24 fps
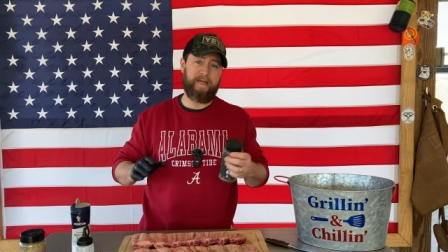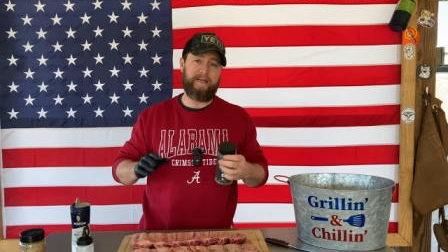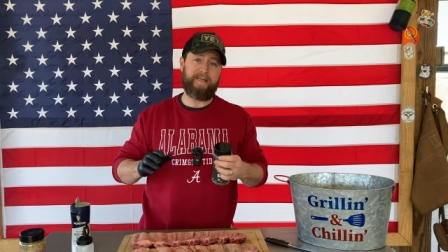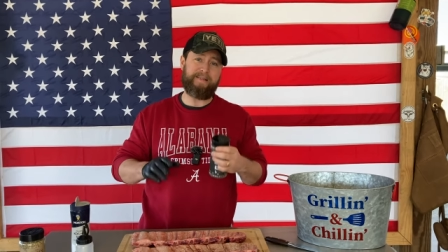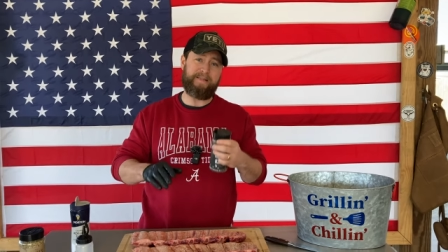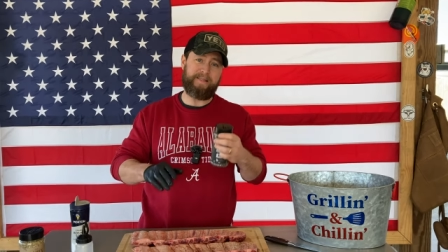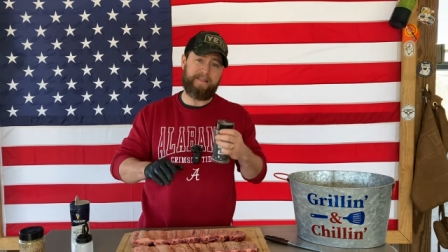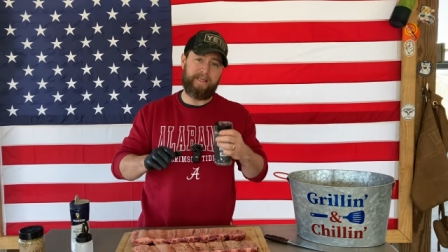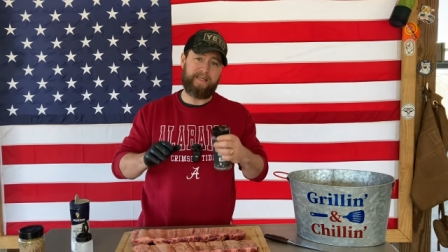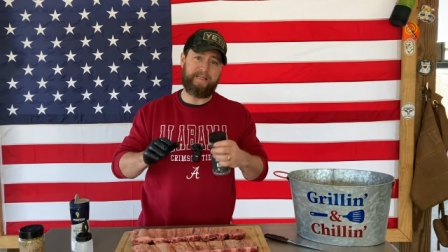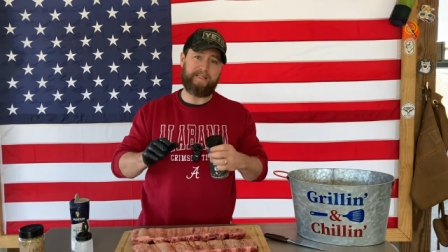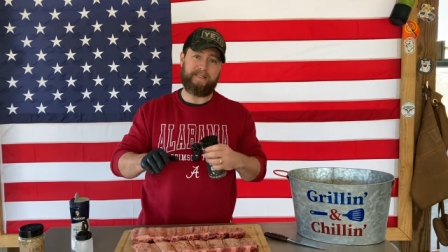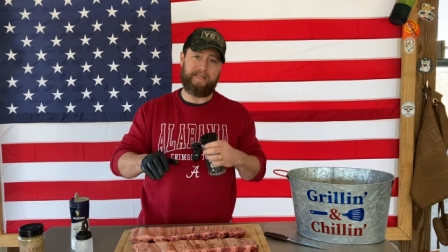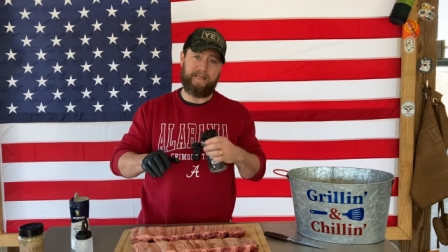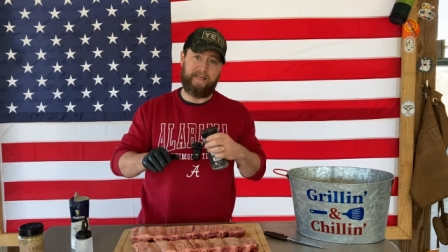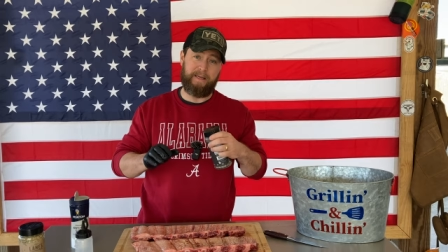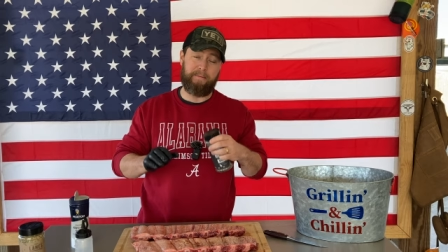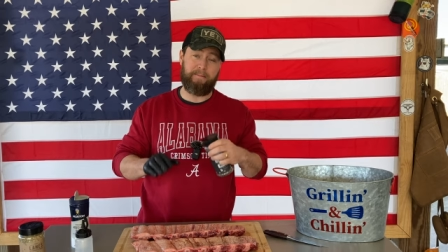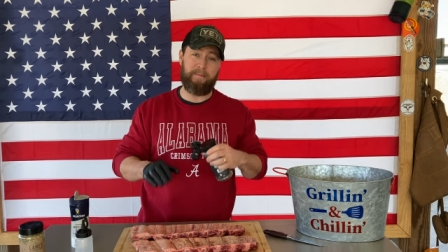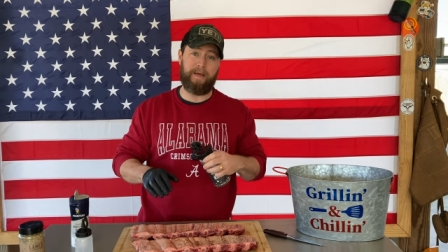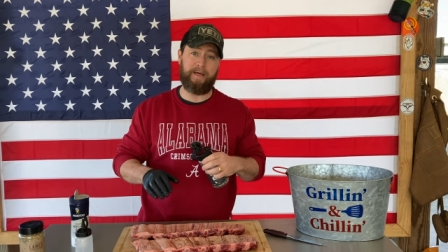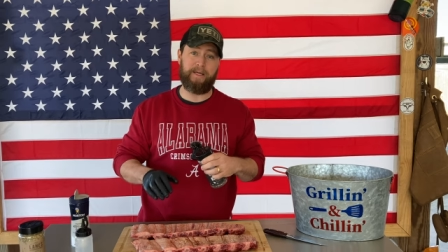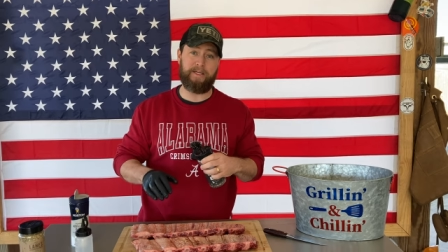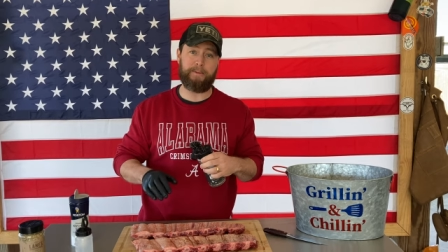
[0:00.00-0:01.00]

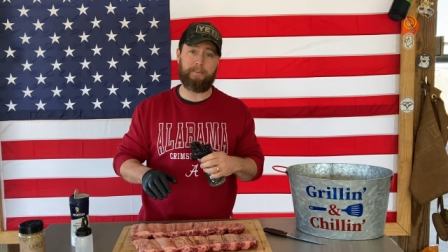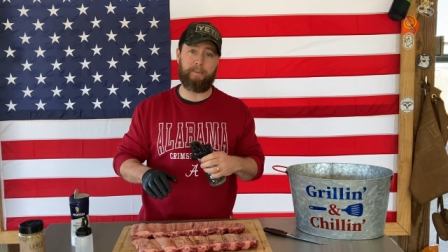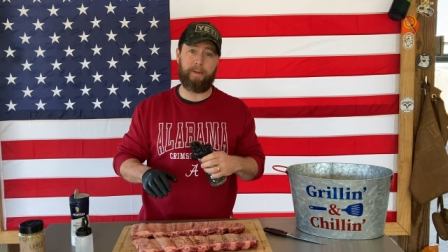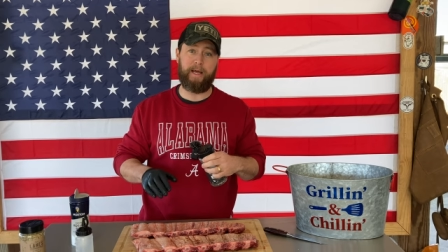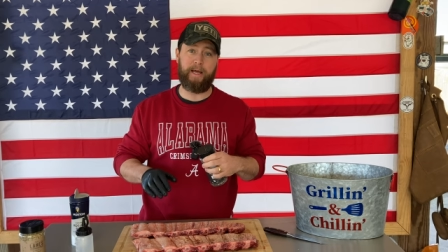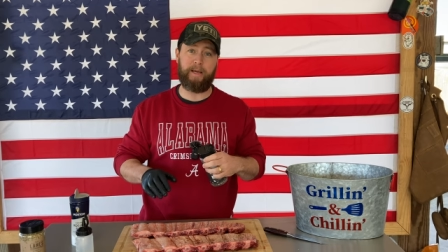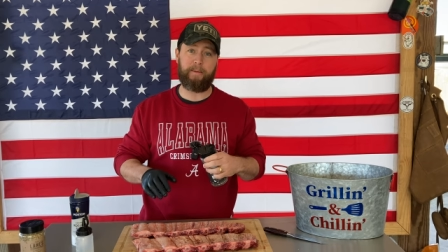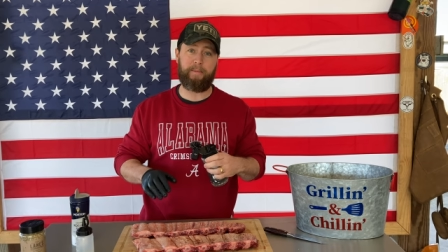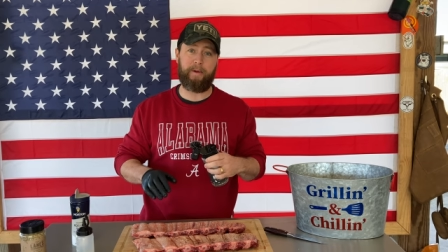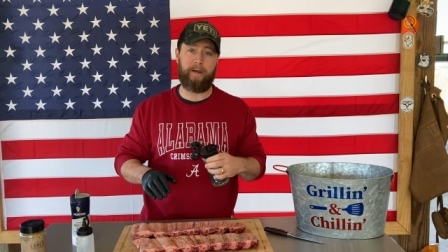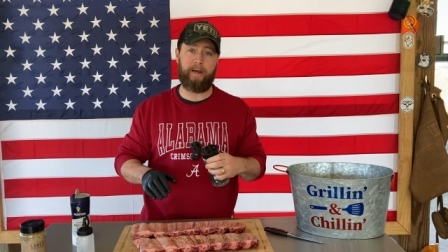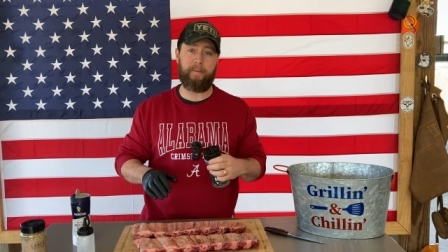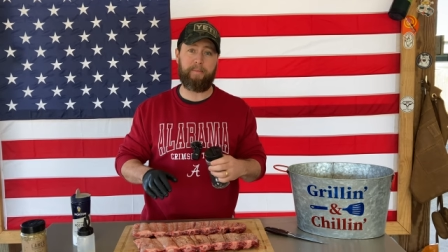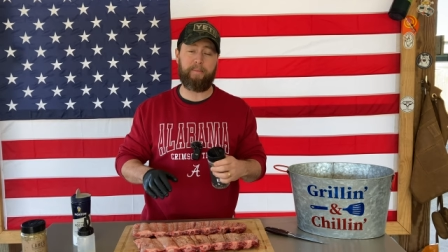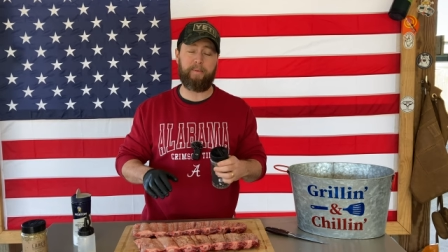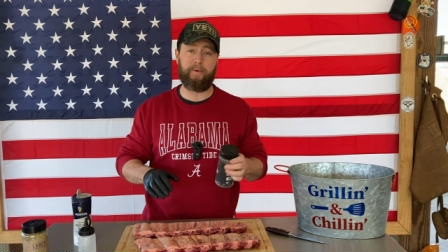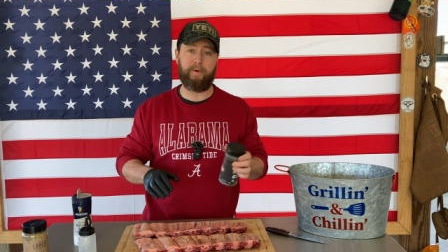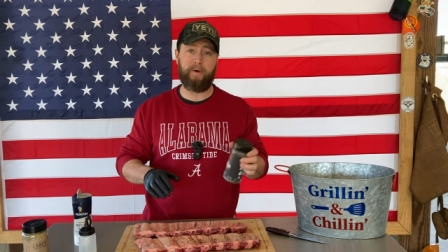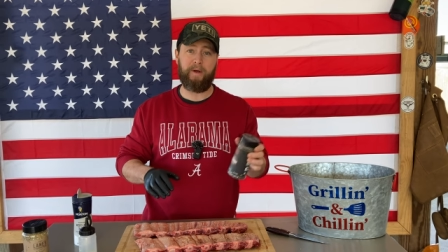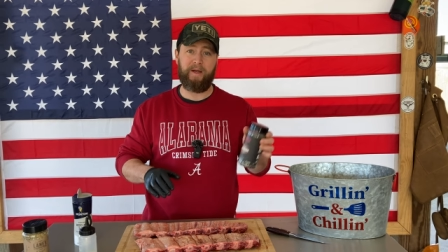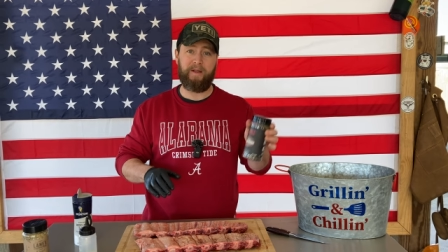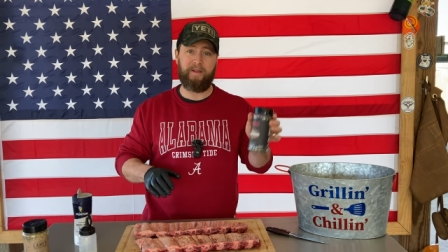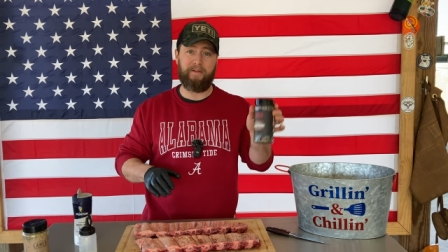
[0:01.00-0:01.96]
16 mesh black pepper.